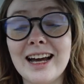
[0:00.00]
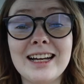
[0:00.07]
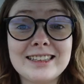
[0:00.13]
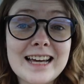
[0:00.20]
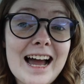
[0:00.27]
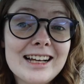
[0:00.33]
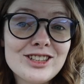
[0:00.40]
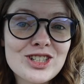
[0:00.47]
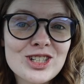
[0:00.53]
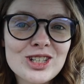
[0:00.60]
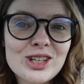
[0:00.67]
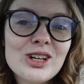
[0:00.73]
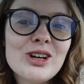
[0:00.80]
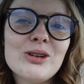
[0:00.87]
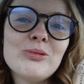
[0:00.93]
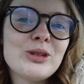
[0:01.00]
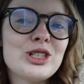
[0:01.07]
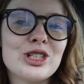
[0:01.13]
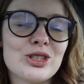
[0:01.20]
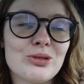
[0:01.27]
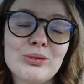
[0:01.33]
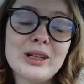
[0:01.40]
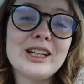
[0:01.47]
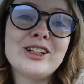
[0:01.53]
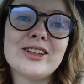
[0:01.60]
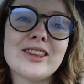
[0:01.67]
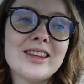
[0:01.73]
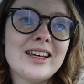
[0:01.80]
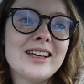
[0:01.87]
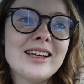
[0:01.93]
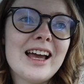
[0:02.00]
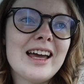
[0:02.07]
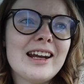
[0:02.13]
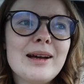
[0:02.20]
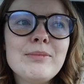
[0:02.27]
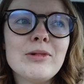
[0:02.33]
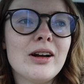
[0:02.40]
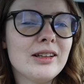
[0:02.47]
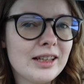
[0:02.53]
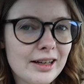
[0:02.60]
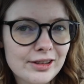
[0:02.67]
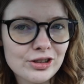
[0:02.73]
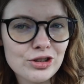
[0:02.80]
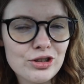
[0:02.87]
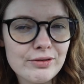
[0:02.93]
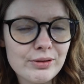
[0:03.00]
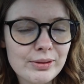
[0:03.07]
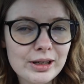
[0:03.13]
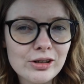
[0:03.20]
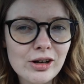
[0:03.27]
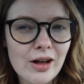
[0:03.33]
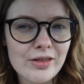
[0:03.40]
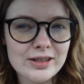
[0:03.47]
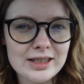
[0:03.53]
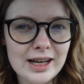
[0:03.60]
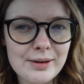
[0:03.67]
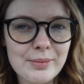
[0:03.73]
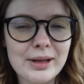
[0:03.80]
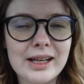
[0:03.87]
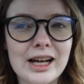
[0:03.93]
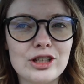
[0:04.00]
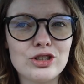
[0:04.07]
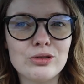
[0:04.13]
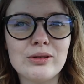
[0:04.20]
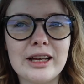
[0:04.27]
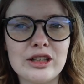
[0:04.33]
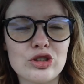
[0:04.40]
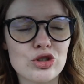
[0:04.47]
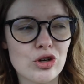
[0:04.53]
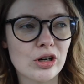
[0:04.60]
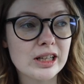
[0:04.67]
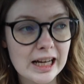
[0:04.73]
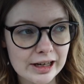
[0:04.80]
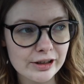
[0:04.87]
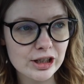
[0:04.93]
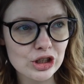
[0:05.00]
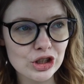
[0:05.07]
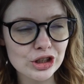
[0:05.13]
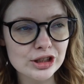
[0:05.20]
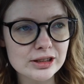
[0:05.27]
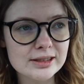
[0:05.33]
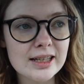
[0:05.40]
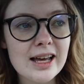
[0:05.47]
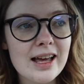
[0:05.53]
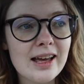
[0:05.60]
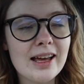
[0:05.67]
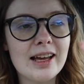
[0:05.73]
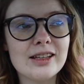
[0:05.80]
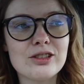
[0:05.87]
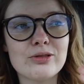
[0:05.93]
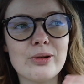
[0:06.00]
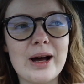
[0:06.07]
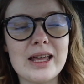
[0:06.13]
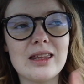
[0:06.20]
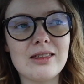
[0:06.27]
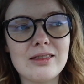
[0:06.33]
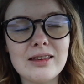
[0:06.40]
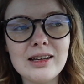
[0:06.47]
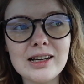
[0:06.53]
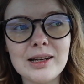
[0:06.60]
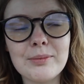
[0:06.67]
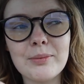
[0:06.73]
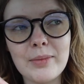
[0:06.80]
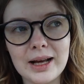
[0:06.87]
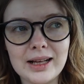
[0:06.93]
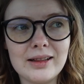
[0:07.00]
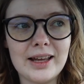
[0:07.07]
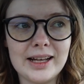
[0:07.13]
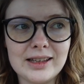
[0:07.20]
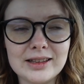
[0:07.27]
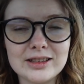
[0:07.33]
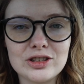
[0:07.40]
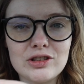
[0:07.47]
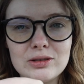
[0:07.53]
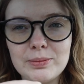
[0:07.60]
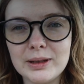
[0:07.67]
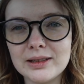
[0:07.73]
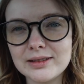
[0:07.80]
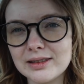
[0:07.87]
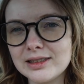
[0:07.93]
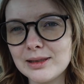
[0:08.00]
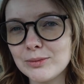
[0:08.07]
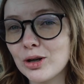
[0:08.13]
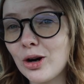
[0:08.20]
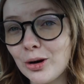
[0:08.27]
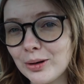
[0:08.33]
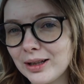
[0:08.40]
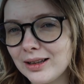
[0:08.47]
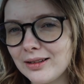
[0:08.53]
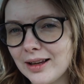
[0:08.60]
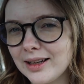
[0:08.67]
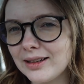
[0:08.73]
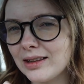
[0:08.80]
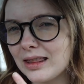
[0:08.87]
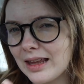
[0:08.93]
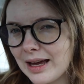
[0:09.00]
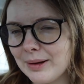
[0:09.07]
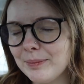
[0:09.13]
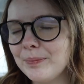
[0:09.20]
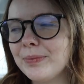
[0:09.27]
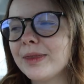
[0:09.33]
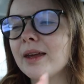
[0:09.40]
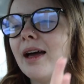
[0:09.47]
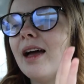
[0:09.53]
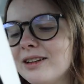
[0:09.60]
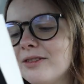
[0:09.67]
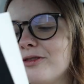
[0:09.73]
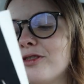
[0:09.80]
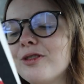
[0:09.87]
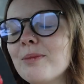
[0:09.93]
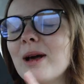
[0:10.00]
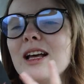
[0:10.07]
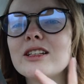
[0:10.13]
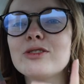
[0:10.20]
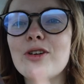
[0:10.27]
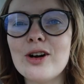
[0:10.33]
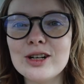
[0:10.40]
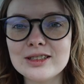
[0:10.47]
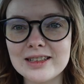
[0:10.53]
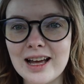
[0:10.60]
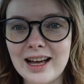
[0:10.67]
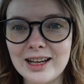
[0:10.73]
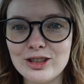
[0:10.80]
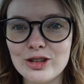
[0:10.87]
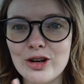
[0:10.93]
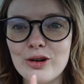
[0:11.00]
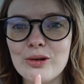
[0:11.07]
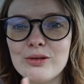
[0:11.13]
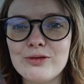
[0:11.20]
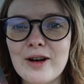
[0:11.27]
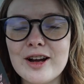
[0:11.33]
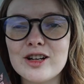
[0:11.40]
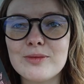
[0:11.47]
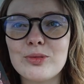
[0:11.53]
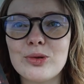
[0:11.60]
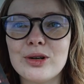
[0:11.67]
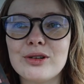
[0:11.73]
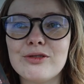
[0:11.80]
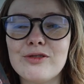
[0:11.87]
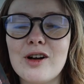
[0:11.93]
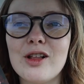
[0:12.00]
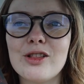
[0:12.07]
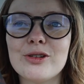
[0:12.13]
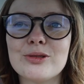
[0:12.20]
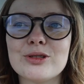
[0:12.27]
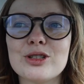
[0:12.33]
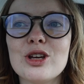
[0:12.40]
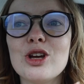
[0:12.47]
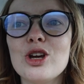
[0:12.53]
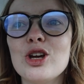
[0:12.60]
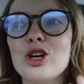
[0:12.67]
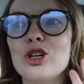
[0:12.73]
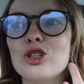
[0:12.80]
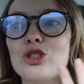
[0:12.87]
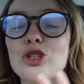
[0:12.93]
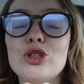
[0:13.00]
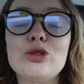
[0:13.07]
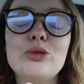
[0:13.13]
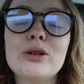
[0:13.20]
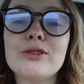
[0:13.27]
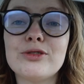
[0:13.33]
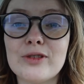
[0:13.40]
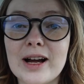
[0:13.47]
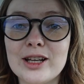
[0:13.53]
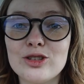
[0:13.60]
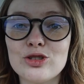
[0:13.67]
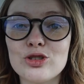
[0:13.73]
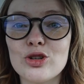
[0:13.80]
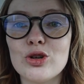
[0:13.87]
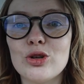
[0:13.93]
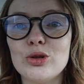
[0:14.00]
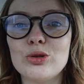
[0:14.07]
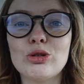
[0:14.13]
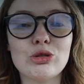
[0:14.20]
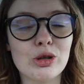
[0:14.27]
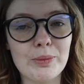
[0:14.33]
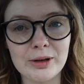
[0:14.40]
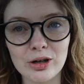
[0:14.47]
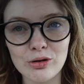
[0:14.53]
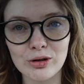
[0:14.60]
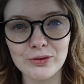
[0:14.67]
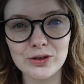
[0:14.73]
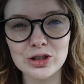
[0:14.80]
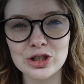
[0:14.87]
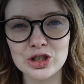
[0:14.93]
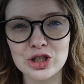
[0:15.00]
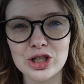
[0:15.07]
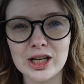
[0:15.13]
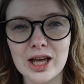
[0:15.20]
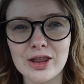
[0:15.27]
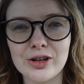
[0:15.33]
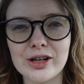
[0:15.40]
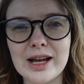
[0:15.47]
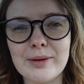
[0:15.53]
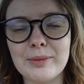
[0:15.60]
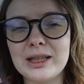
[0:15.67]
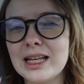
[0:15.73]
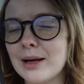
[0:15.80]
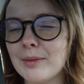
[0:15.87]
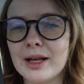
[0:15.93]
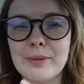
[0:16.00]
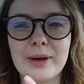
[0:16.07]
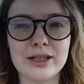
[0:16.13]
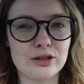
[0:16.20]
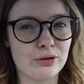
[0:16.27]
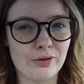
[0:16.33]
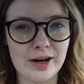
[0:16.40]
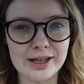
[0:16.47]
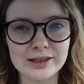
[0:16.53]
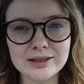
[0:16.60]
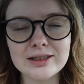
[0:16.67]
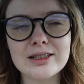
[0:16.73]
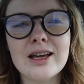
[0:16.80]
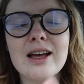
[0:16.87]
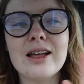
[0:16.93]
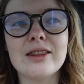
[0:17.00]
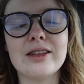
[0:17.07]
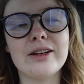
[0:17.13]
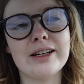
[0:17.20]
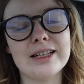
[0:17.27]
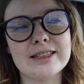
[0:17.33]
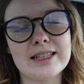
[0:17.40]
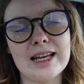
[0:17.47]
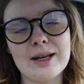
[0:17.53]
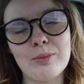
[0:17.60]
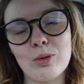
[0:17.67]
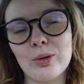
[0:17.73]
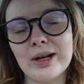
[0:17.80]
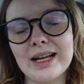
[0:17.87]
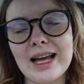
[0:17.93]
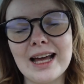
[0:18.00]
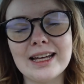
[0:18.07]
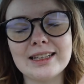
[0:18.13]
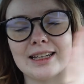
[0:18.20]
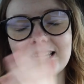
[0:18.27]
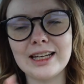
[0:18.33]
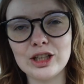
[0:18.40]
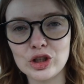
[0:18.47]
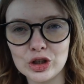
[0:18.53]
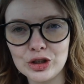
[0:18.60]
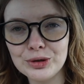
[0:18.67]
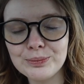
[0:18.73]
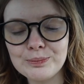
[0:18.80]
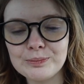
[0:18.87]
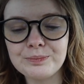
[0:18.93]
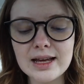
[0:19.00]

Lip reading: attached, which is a really good thing. And I'm not a character-driven reader all the time, but like, I do like strong characters, and so I think I might like this just because I seem to already like them. From as far as I know, Fireborne follows 2 friends who grew up in an orphanage together and became like best friends. There is a boy and a girl.